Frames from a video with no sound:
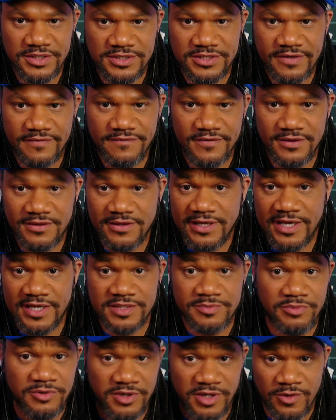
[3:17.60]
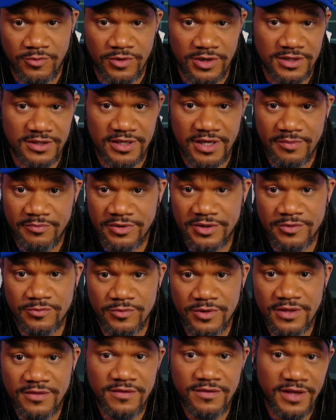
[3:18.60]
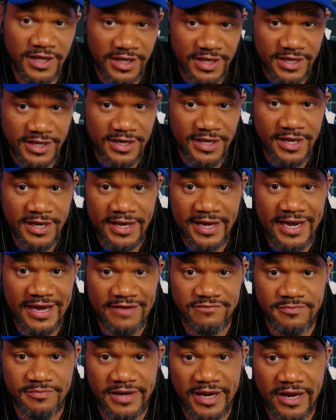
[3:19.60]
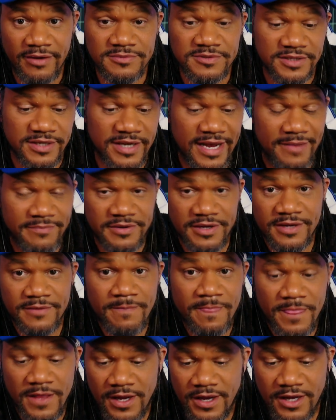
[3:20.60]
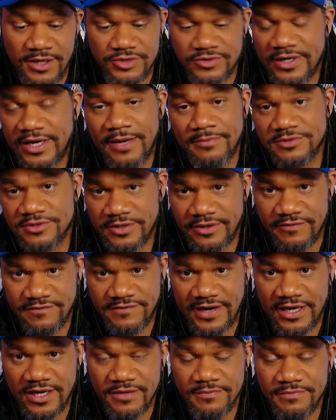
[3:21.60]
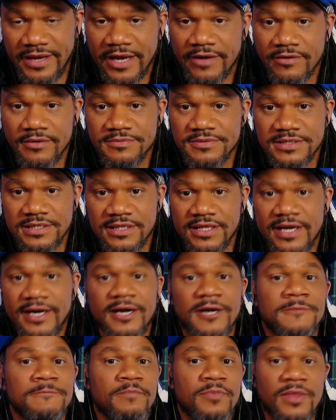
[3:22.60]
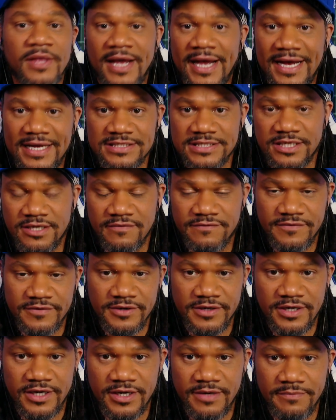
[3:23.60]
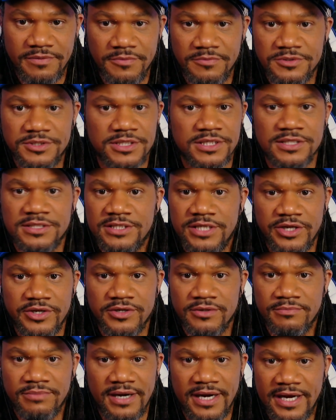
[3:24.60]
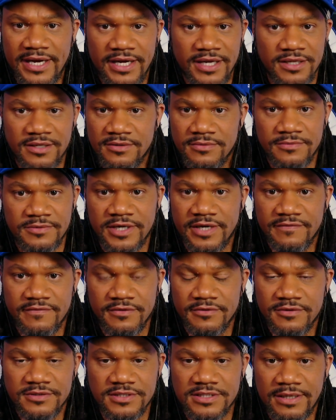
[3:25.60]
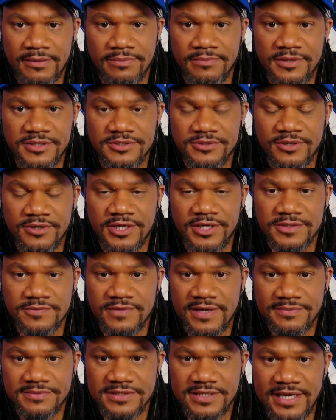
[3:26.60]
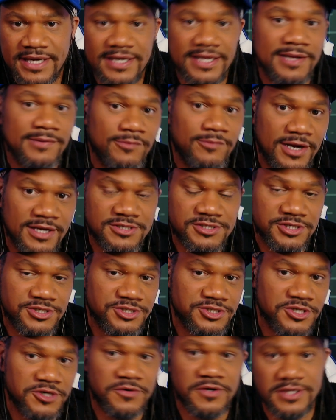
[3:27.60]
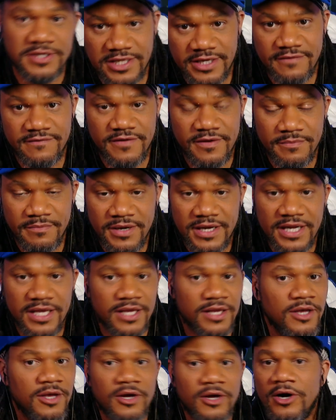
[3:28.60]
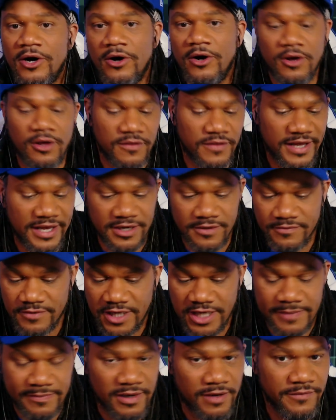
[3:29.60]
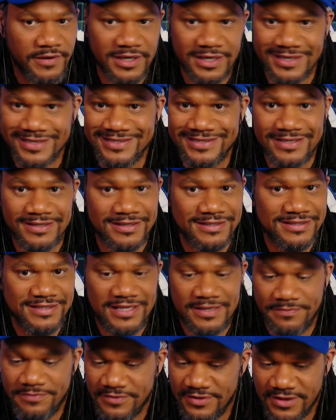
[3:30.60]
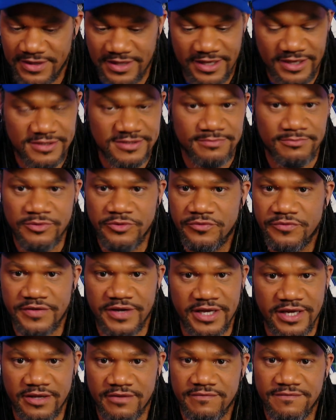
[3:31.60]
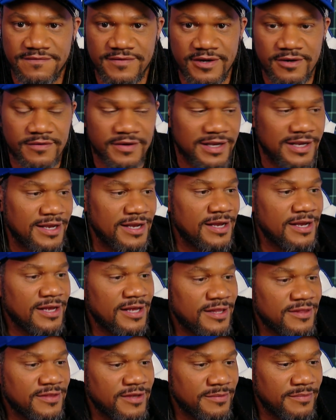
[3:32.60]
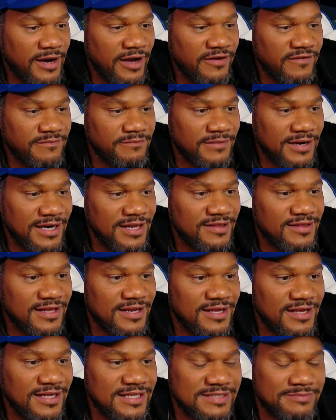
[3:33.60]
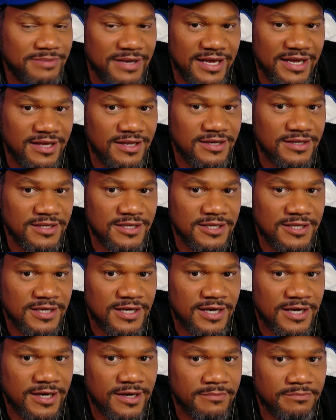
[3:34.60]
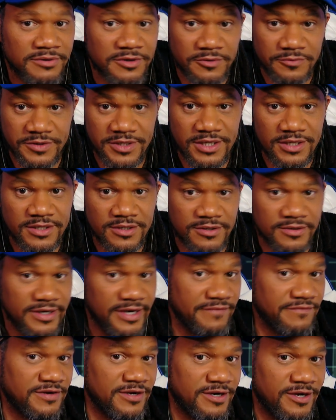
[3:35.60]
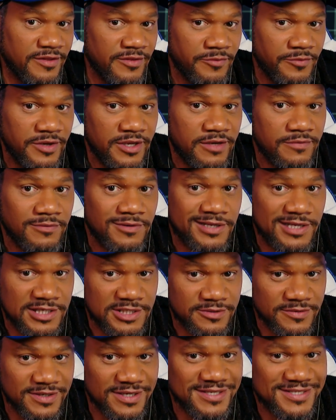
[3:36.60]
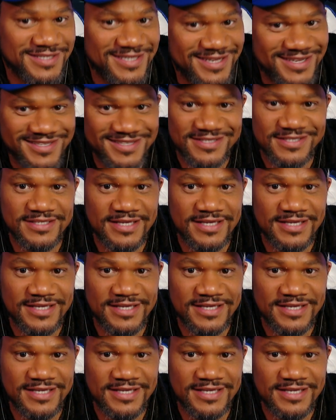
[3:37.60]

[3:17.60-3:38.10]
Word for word: these different things, pulling one thing, putting one thing in, having bankruptcy happening, uh, try, I'm sorry, filing bankruptcy there, asking for uh, people to continue to buy whatever supplements are on his website and watch his show and give him money, all that in a roundabout way to keep things moving and flowing. The amount of money that he gets paid uh, per week or every other week, we'll get to it in